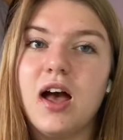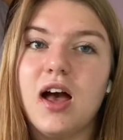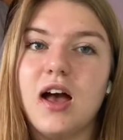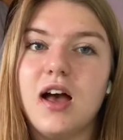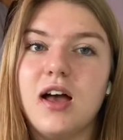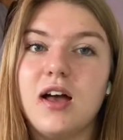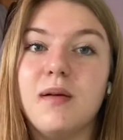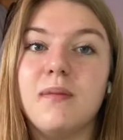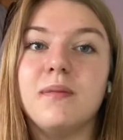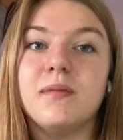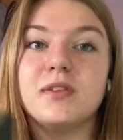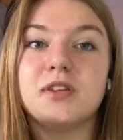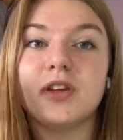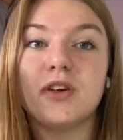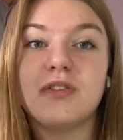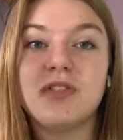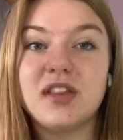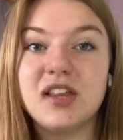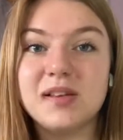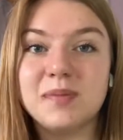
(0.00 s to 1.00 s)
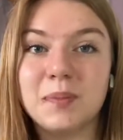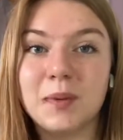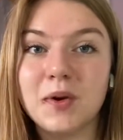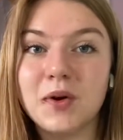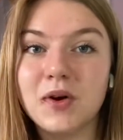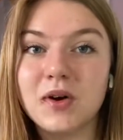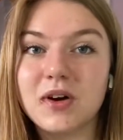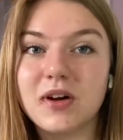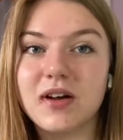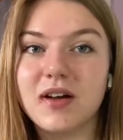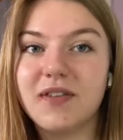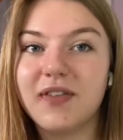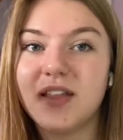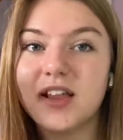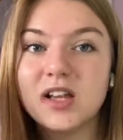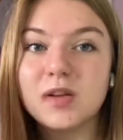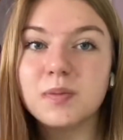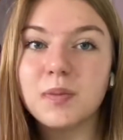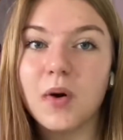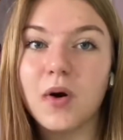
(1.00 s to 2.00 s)
Um, so this book,
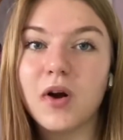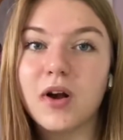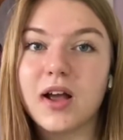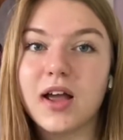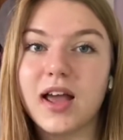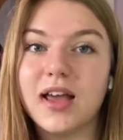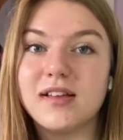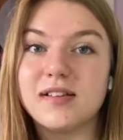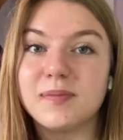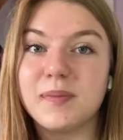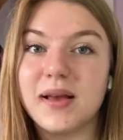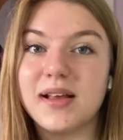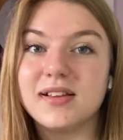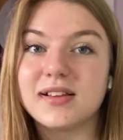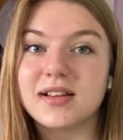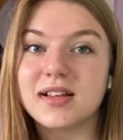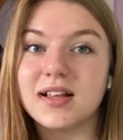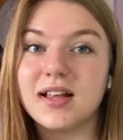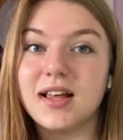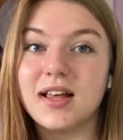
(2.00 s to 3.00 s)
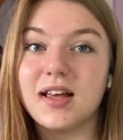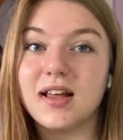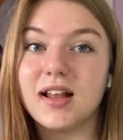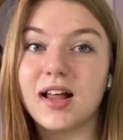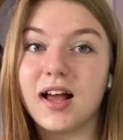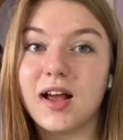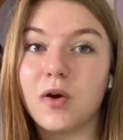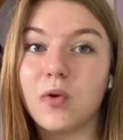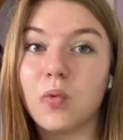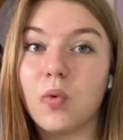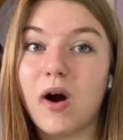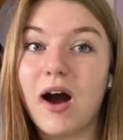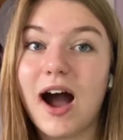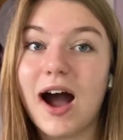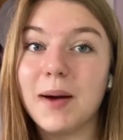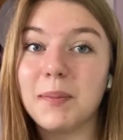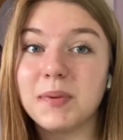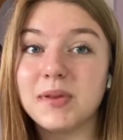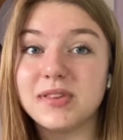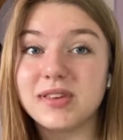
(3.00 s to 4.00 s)
this book is basically like what
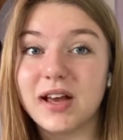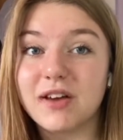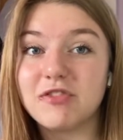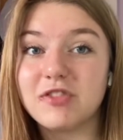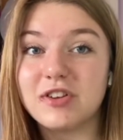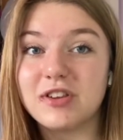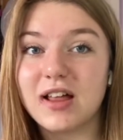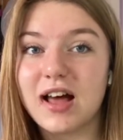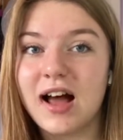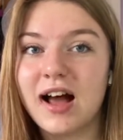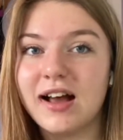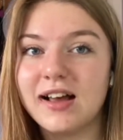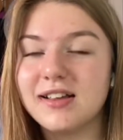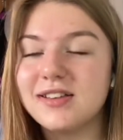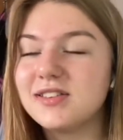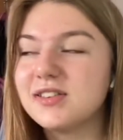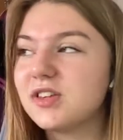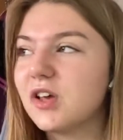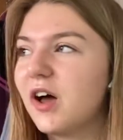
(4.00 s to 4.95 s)
happens after the heist.